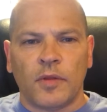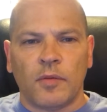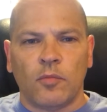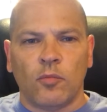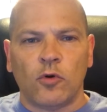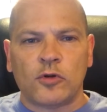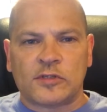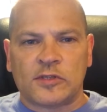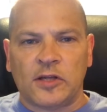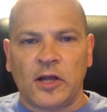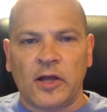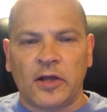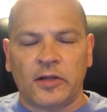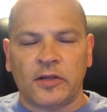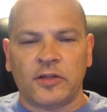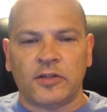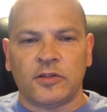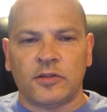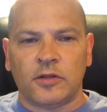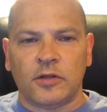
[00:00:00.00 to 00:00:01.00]
most
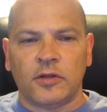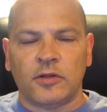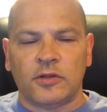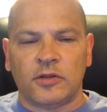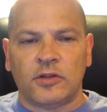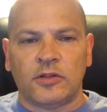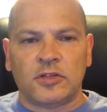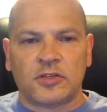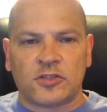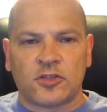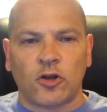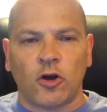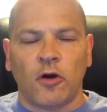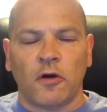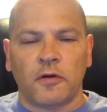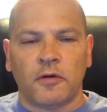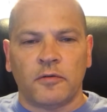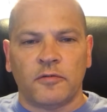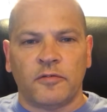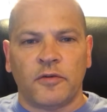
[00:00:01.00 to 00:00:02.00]
likely the
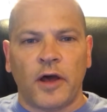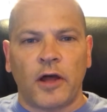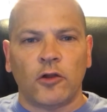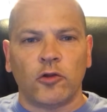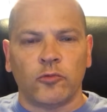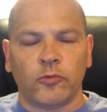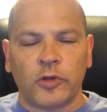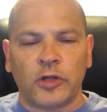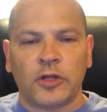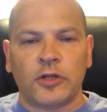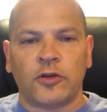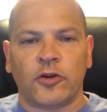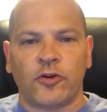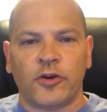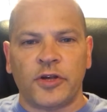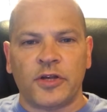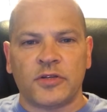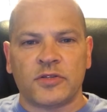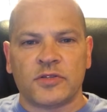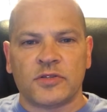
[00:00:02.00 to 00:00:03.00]
stock value will
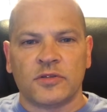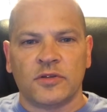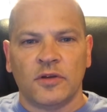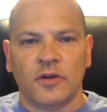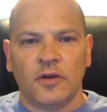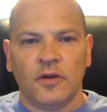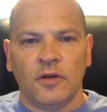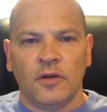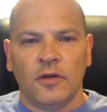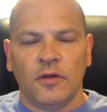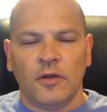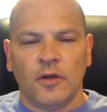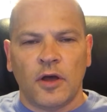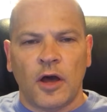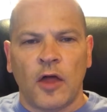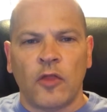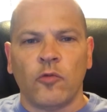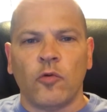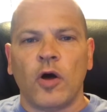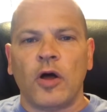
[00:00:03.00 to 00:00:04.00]
increase.
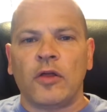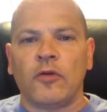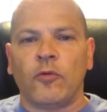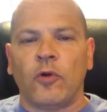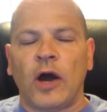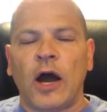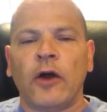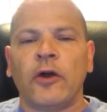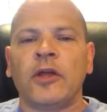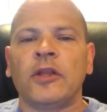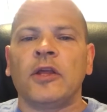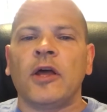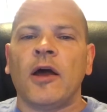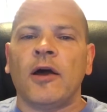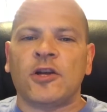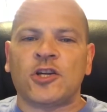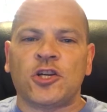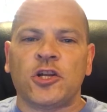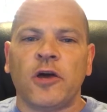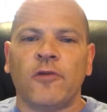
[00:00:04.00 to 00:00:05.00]
And how can they
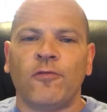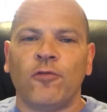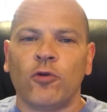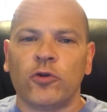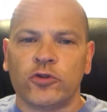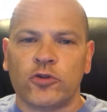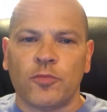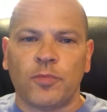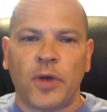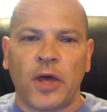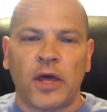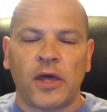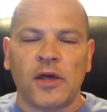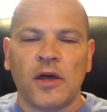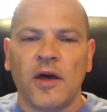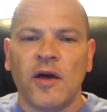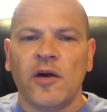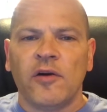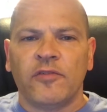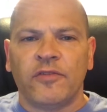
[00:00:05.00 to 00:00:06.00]
actually afford to pay
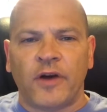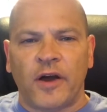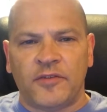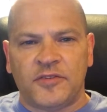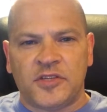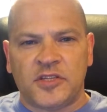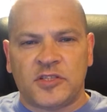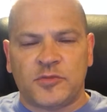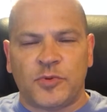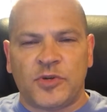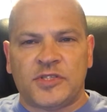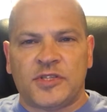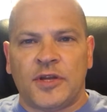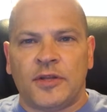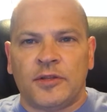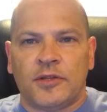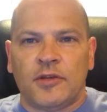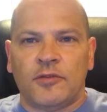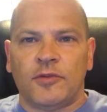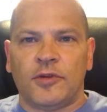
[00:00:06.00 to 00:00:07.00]

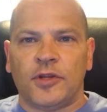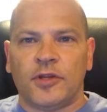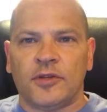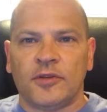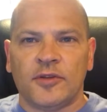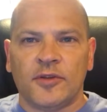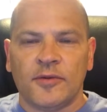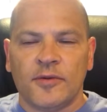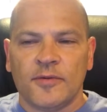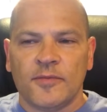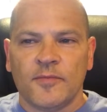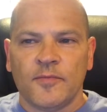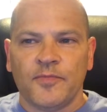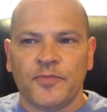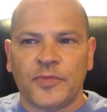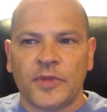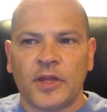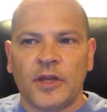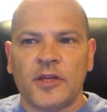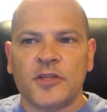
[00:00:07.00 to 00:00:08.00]
5-6% dividend?
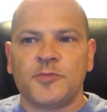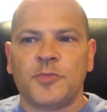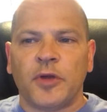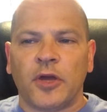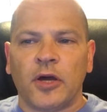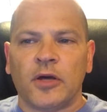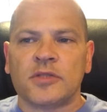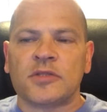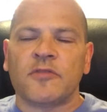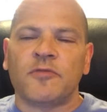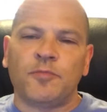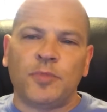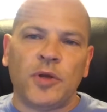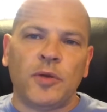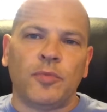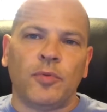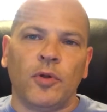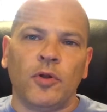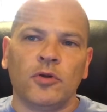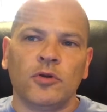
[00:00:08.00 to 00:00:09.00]
It's because of
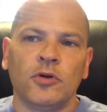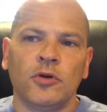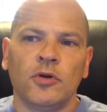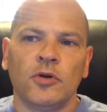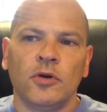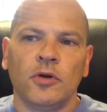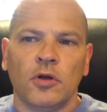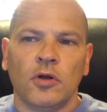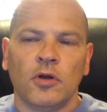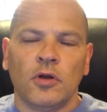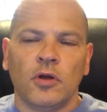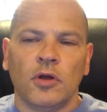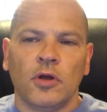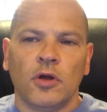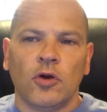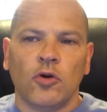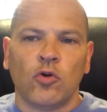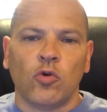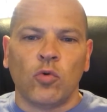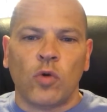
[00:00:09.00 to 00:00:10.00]
people
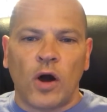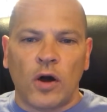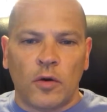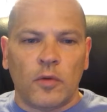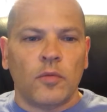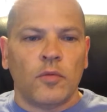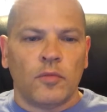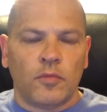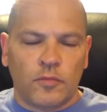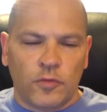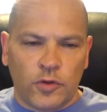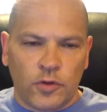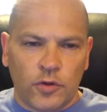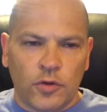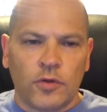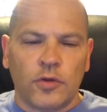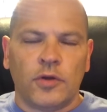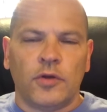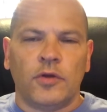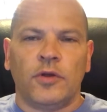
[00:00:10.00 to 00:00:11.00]
who
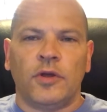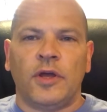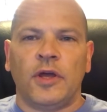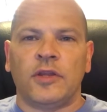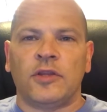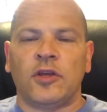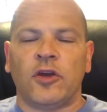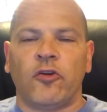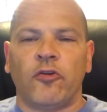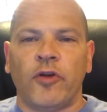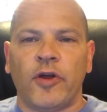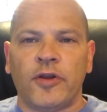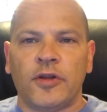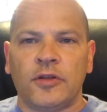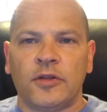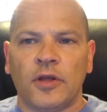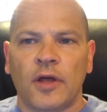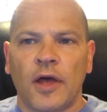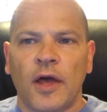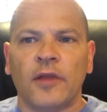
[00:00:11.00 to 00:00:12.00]
get the
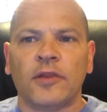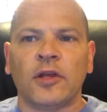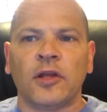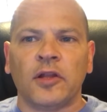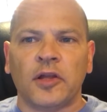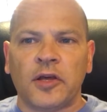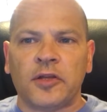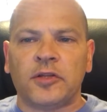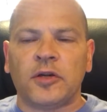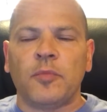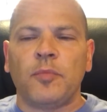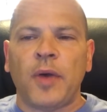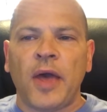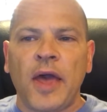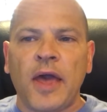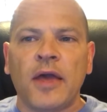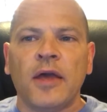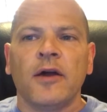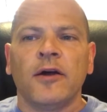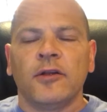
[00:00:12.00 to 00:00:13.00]
credit and then later
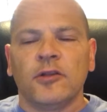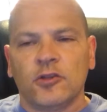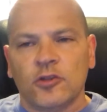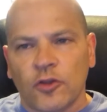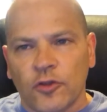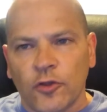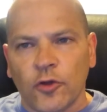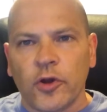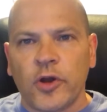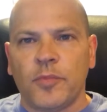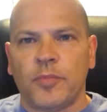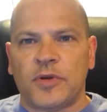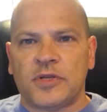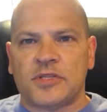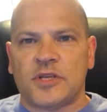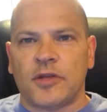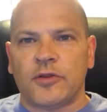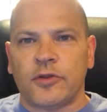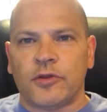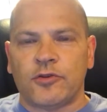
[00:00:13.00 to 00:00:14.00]
pay
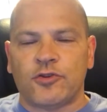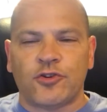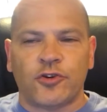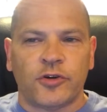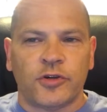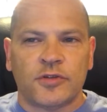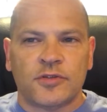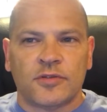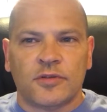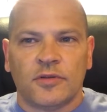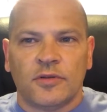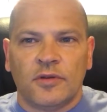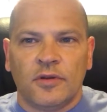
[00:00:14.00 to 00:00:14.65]
30% interest.